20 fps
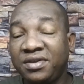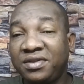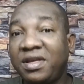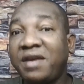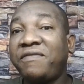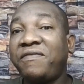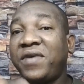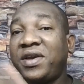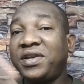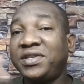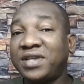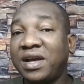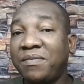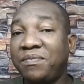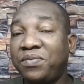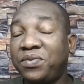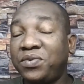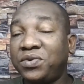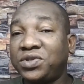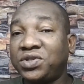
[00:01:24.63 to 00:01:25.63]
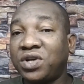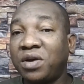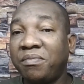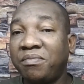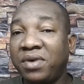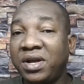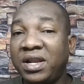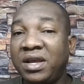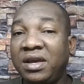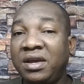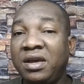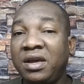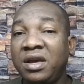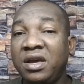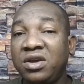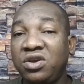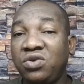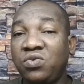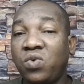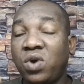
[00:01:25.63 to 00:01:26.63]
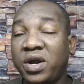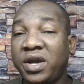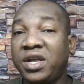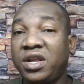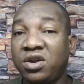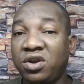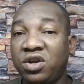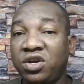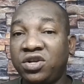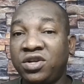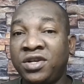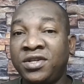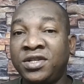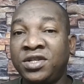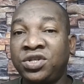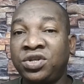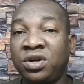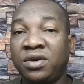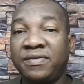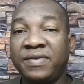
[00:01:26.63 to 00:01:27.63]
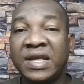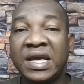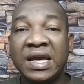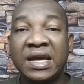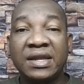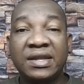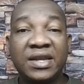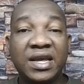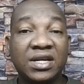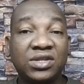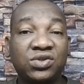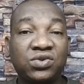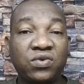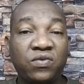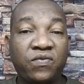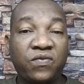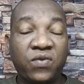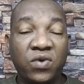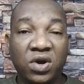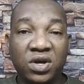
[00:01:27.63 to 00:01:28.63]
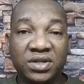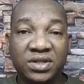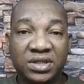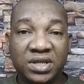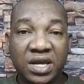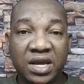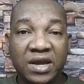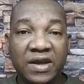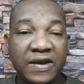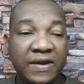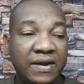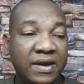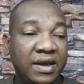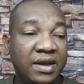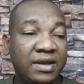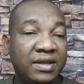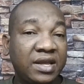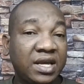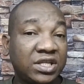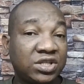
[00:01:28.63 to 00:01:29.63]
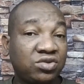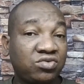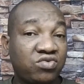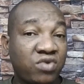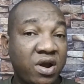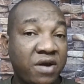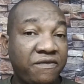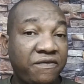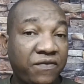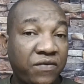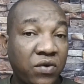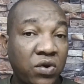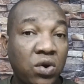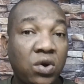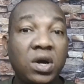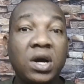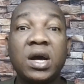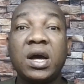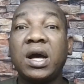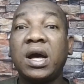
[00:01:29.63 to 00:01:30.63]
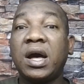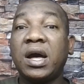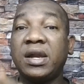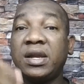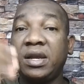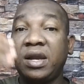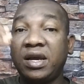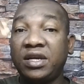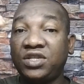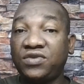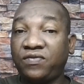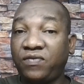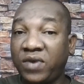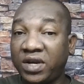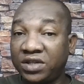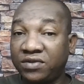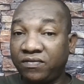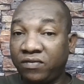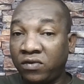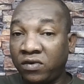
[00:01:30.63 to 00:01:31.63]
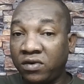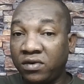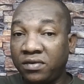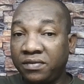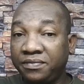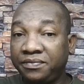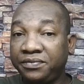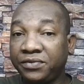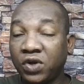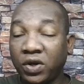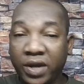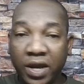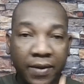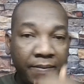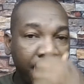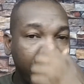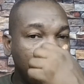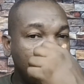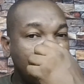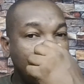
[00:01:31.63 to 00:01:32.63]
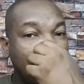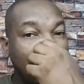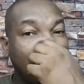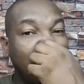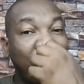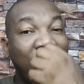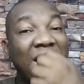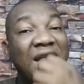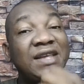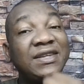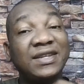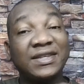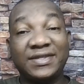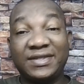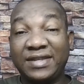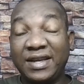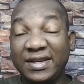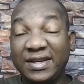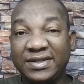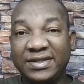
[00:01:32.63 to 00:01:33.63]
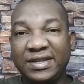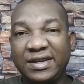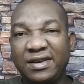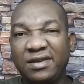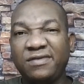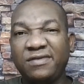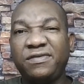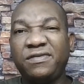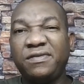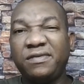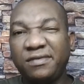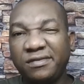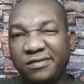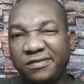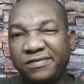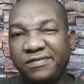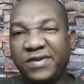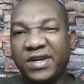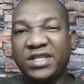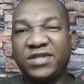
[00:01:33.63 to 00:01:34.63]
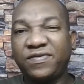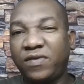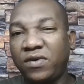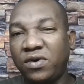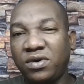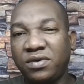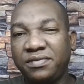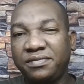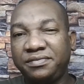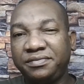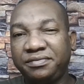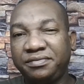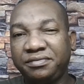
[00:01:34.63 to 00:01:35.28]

Take for example, somebody you work in an organization, there are two floors there. There's ground floor and there's first floor. Okay, the manager stays in first floor.